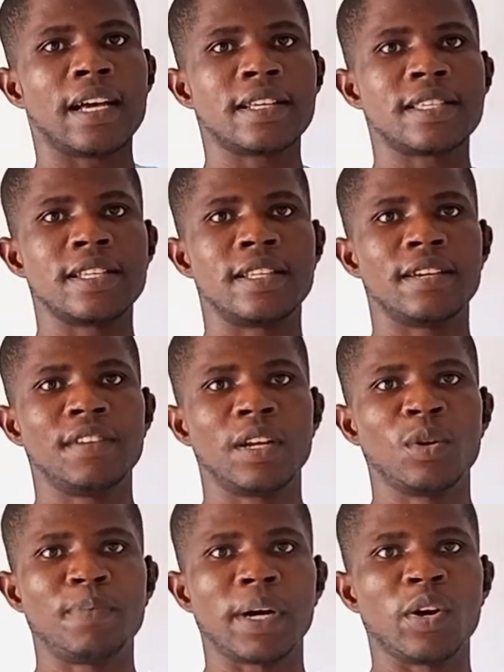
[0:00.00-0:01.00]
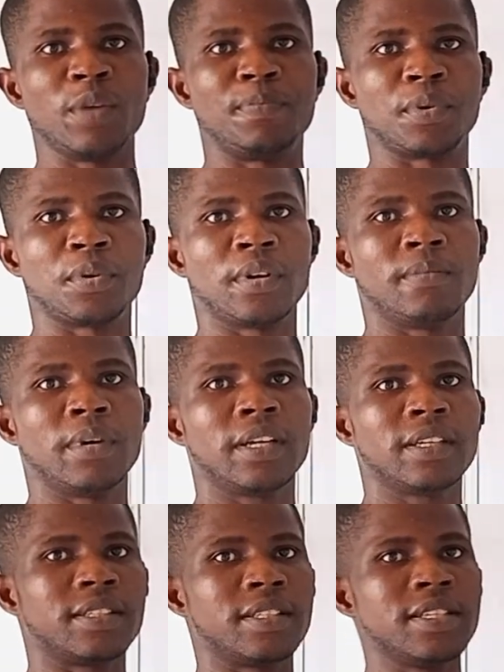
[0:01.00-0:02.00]
as a developer or a
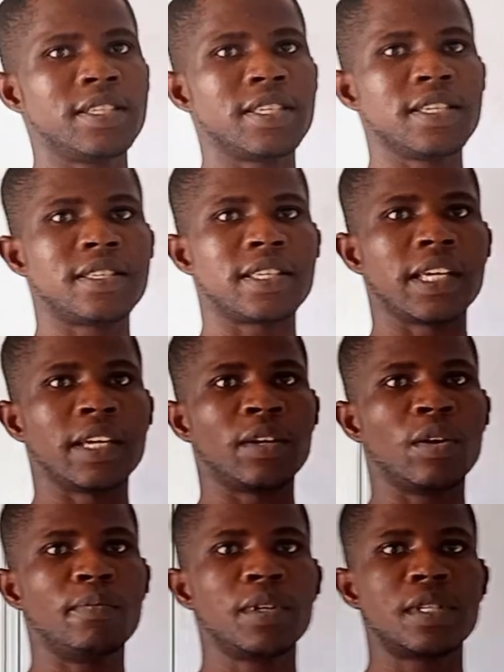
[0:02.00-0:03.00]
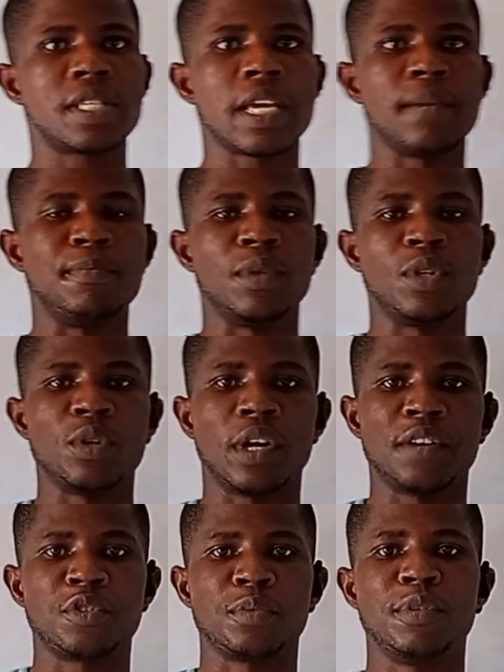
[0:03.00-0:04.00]
programmer. This is a common term you
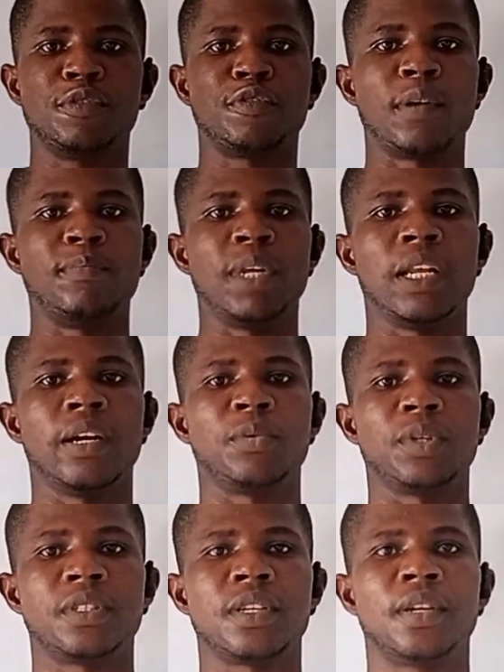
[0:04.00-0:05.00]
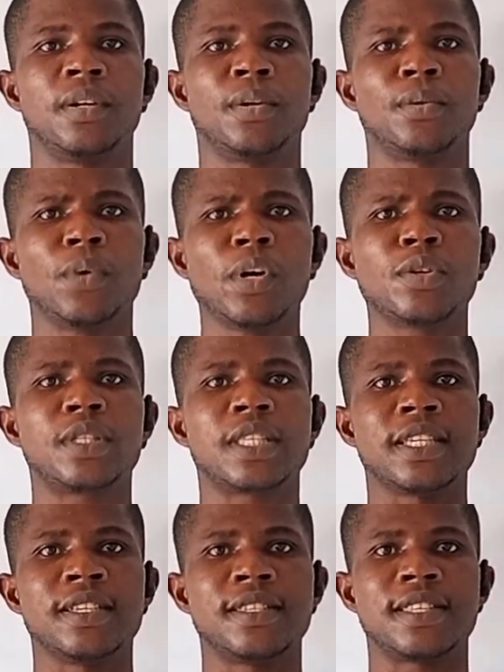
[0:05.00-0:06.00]
have to be familiar with. What
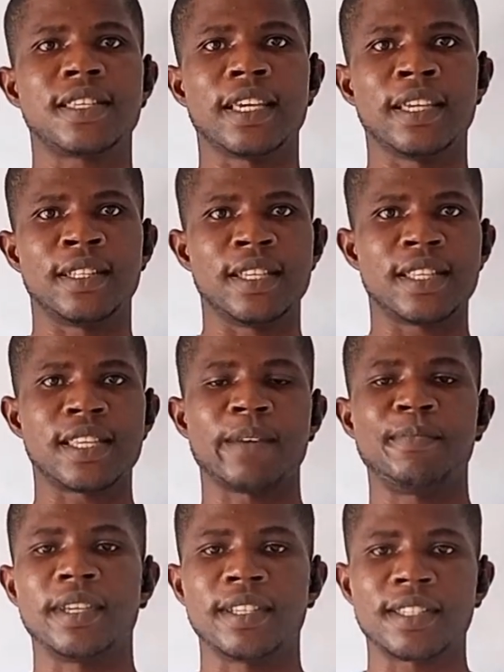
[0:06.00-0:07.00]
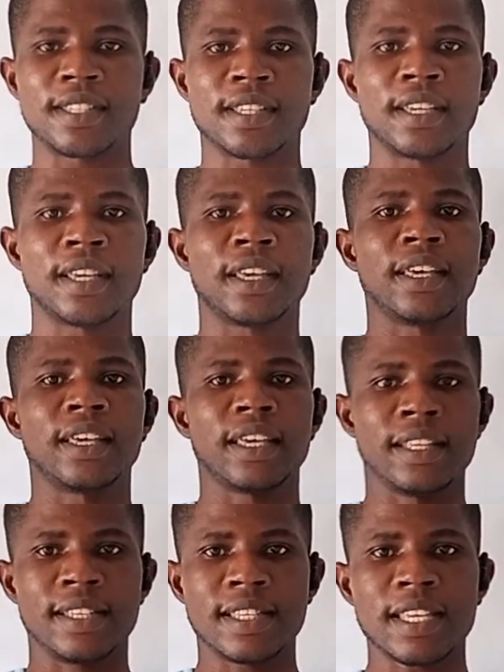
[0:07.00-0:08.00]
is a database?
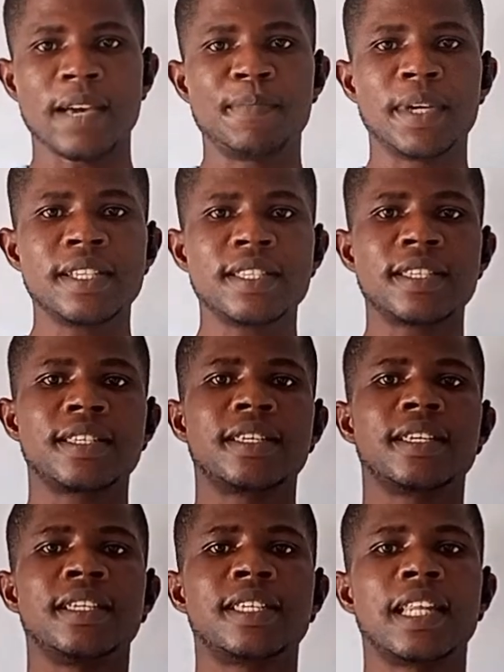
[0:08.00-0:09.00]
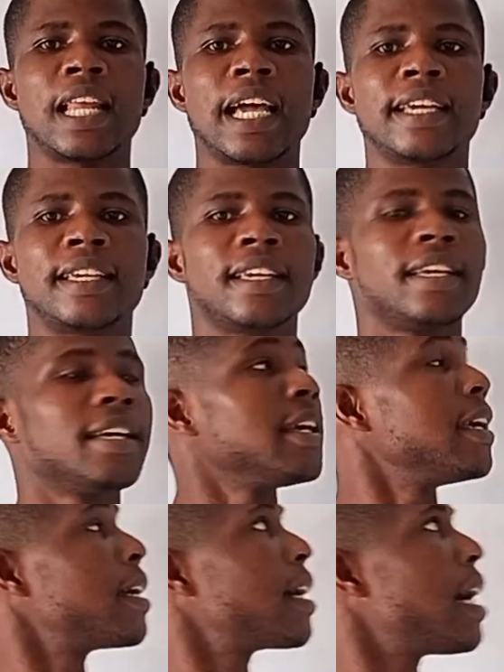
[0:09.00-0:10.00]
A database is like a